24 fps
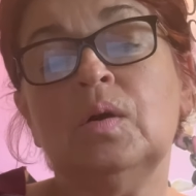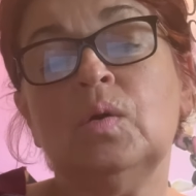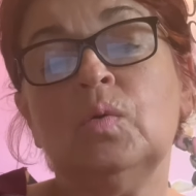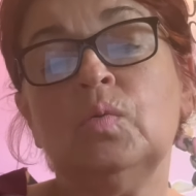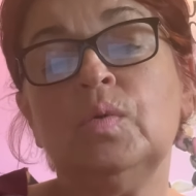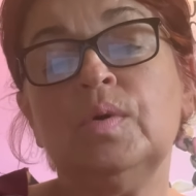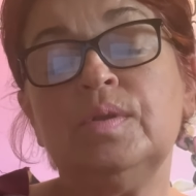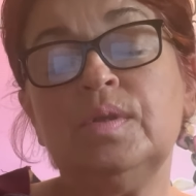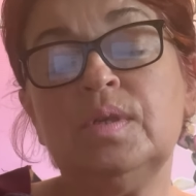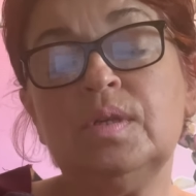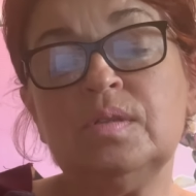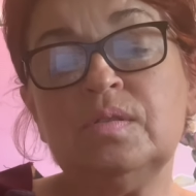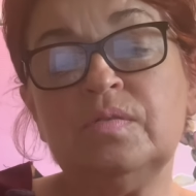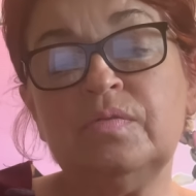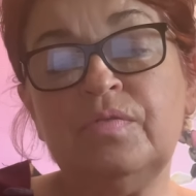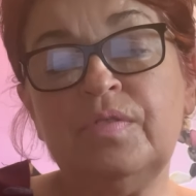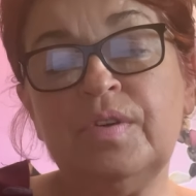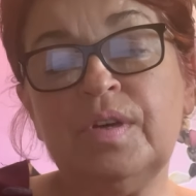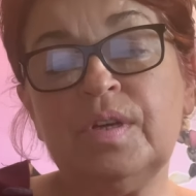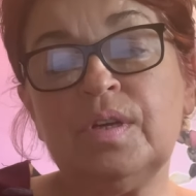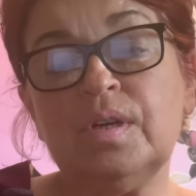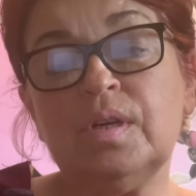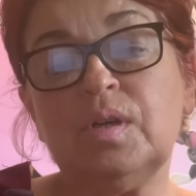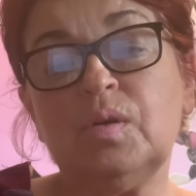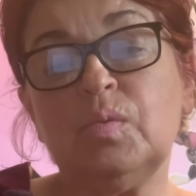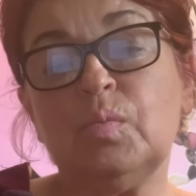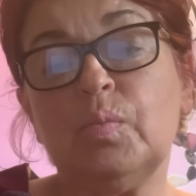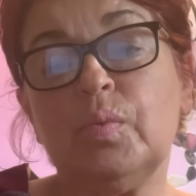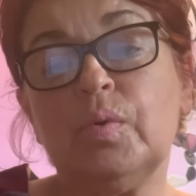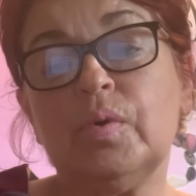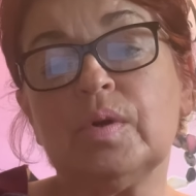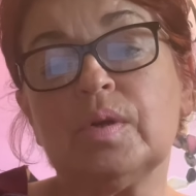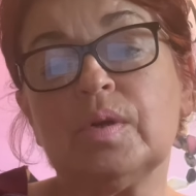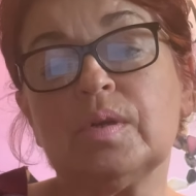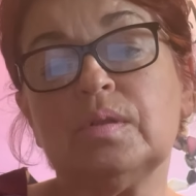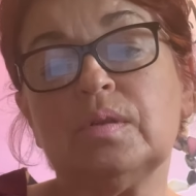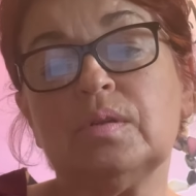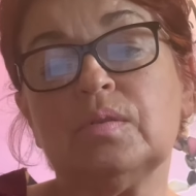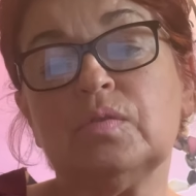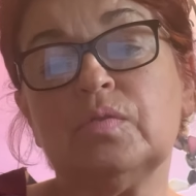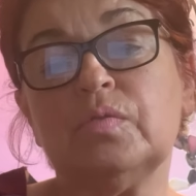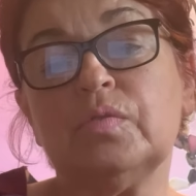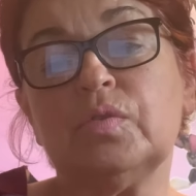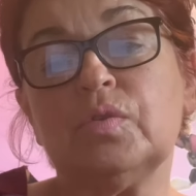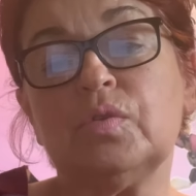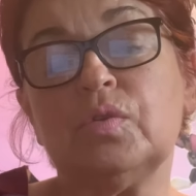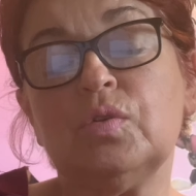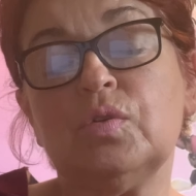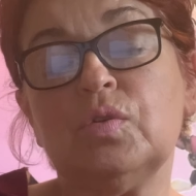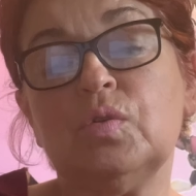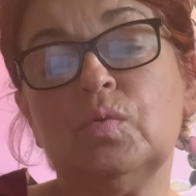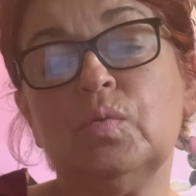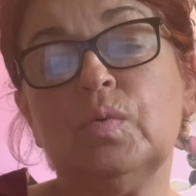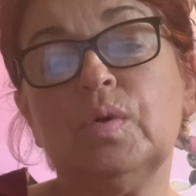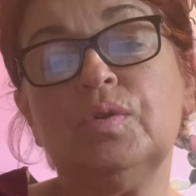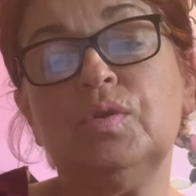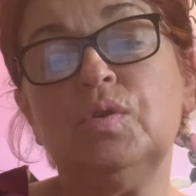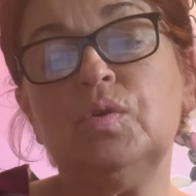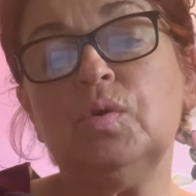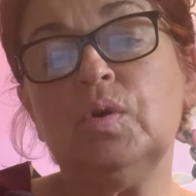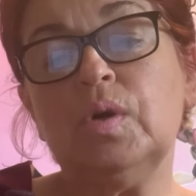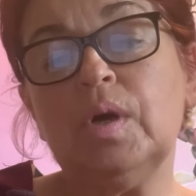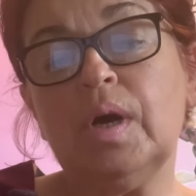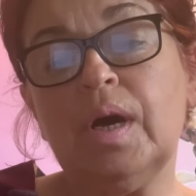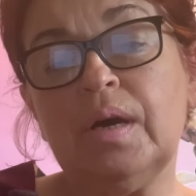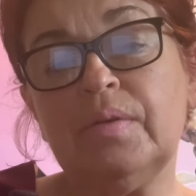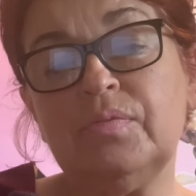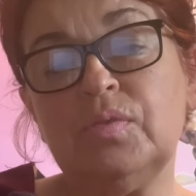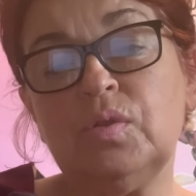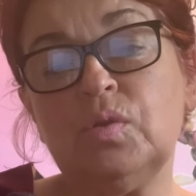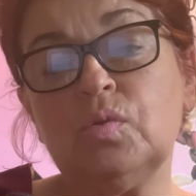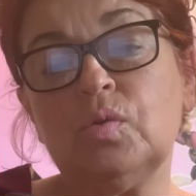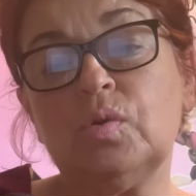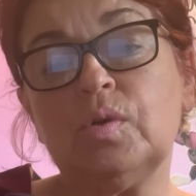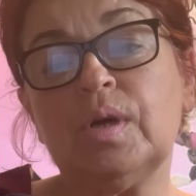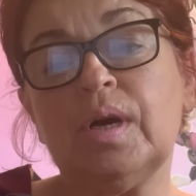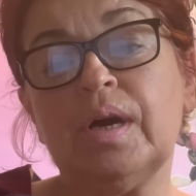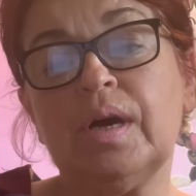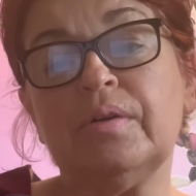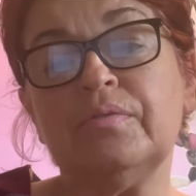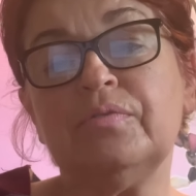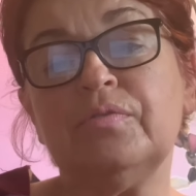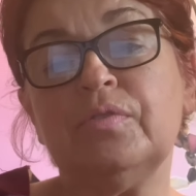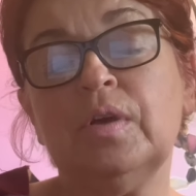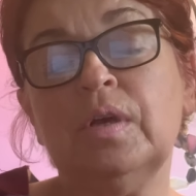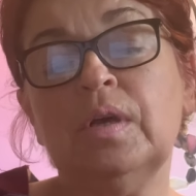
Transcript: what is very important for you, what you have to have,